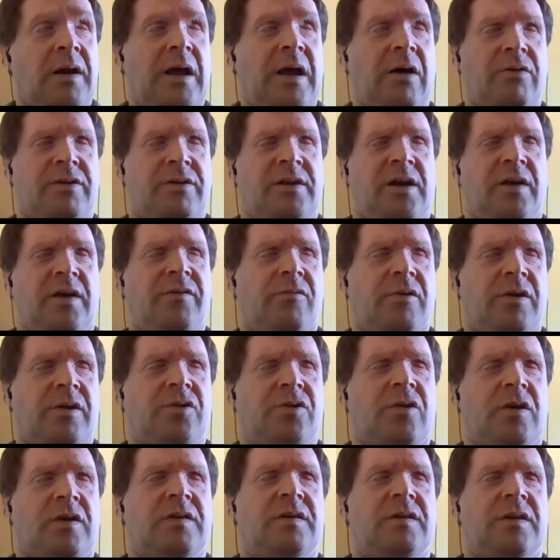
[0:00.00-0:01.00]
Now, is another
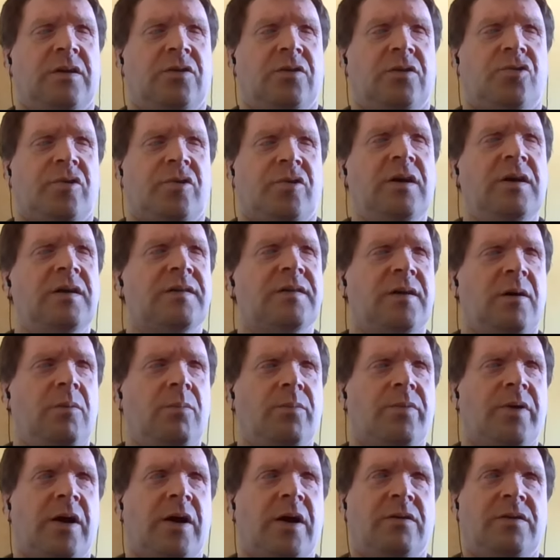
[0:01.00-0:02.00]
interesting trick.
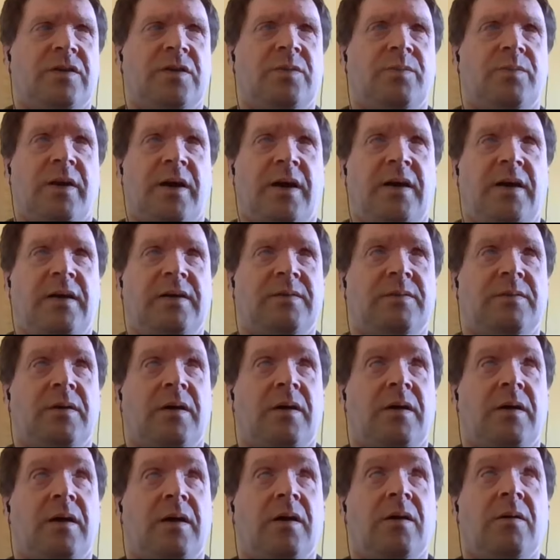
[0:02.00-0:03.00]
Some Braille displays
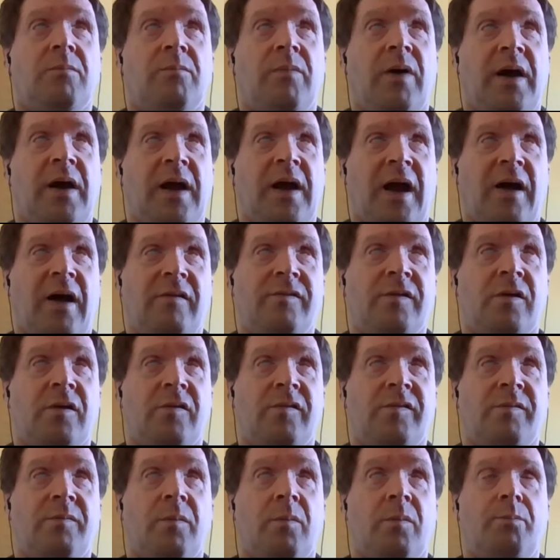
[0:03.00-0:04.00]
might have
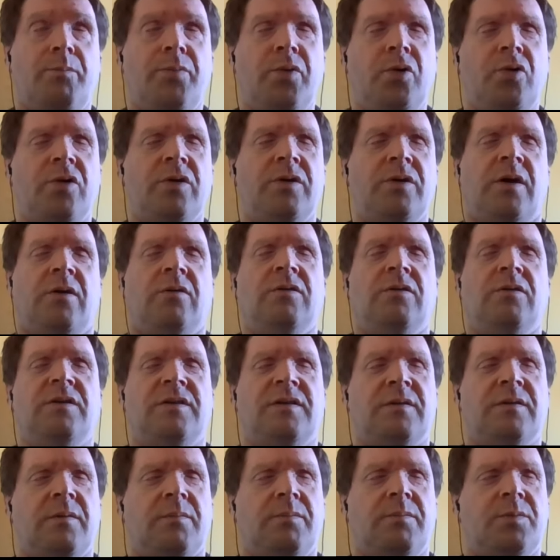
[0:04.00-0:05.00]
book
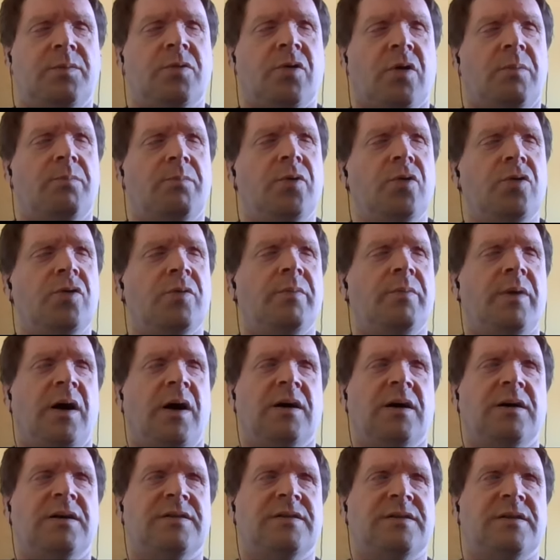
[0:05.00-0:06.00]
notes, sorry,
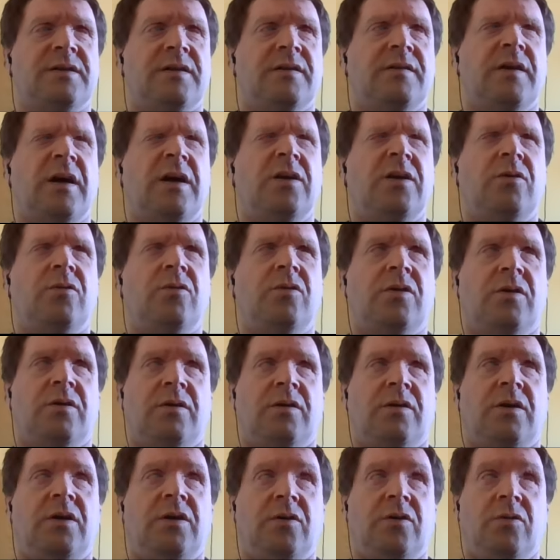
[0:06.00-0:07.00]
bookmarks that you
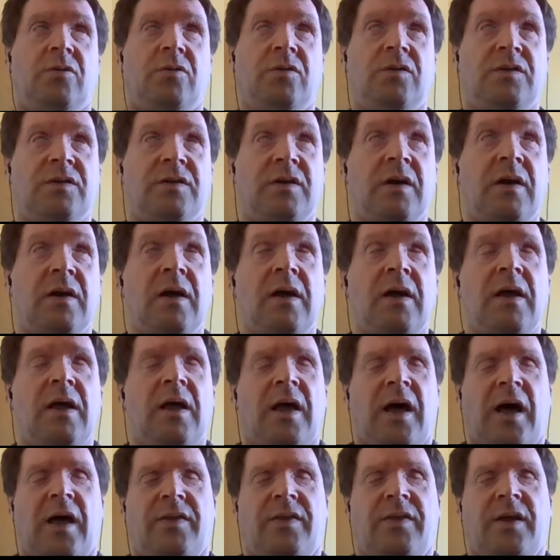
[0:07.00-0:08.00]
can use.
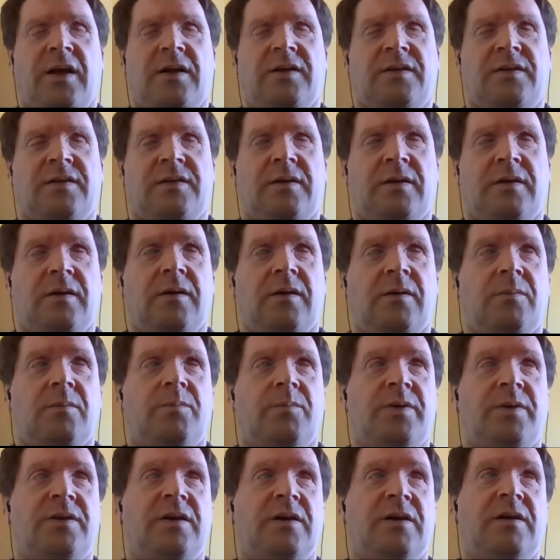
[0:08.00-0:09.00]
And that's
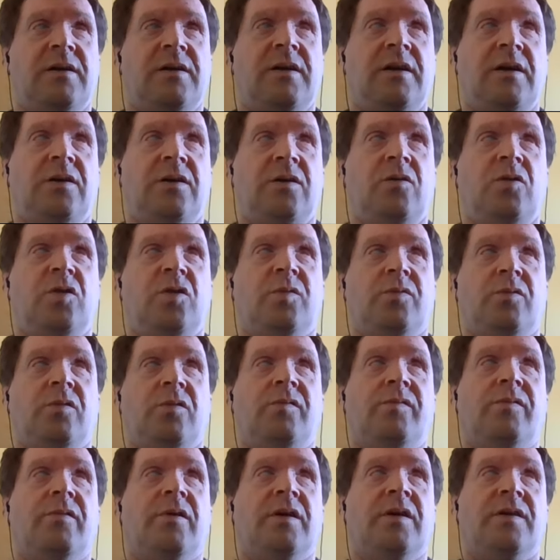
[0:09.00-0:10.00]
particularly
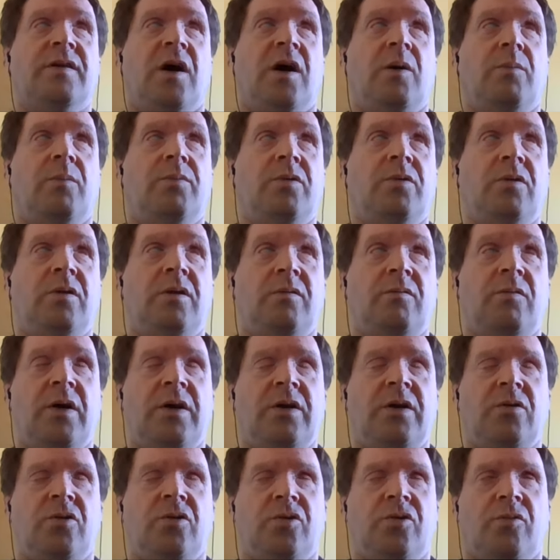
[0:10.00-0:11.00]
useful, for example,
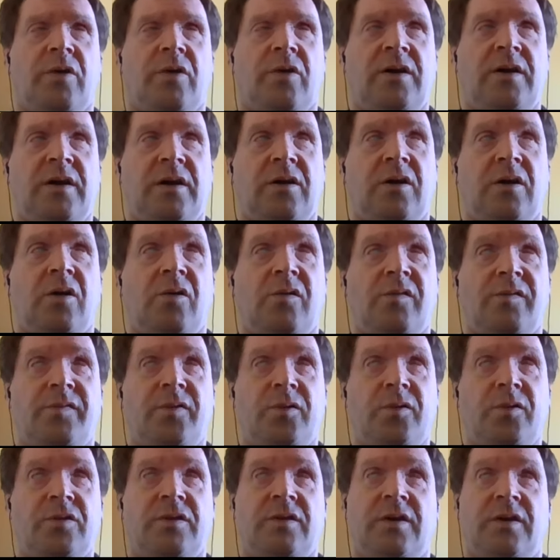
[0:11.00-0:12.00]
when you're reading
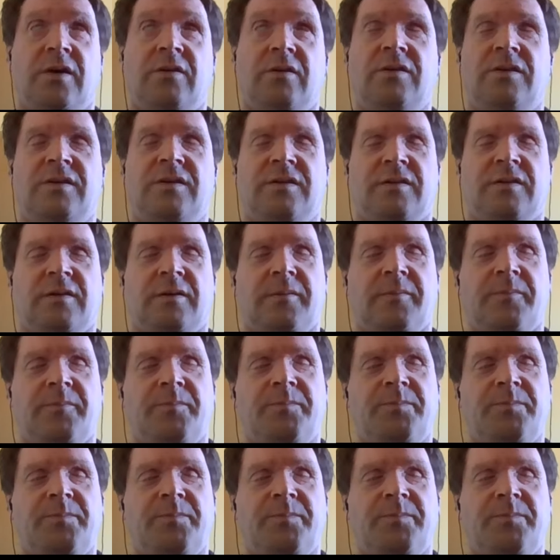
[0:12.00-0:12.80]
footnotes.